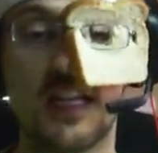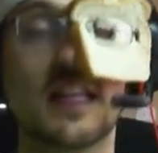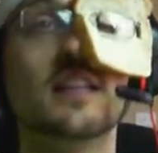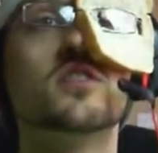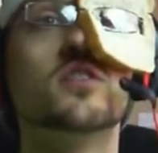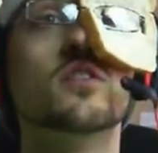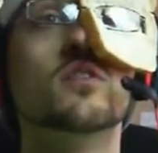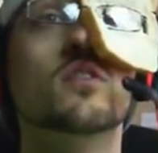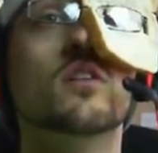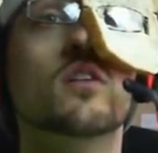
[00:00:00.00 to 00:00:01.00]
Let's
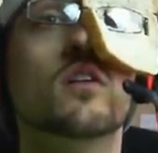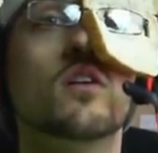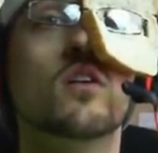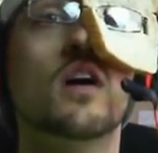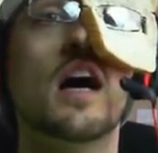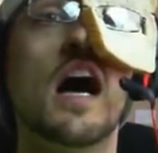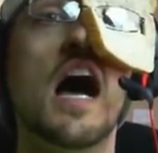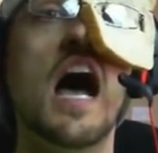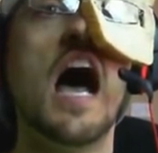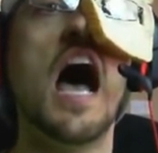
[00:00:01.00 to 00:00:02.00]
do.
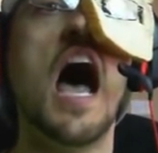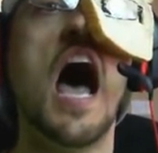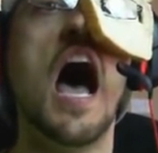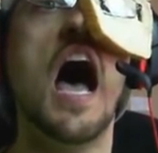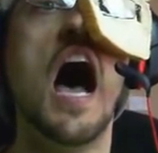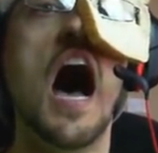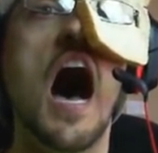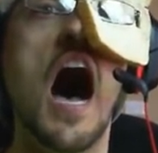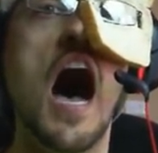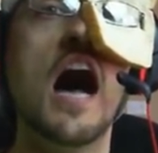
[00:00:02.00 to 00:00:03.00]
Ah,
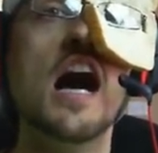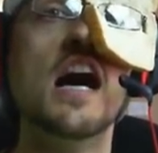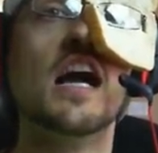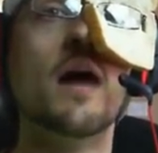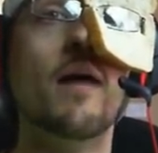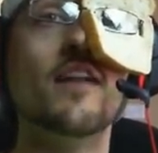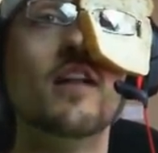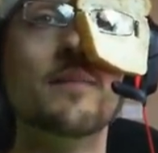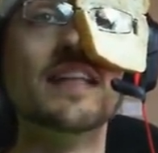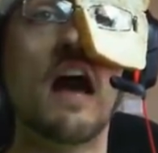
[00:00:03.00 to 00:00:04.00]
huh. Ah, come on, don't
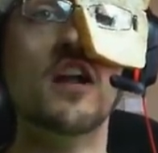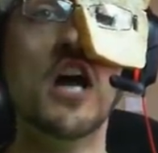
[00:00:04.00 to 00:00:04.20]
let me down.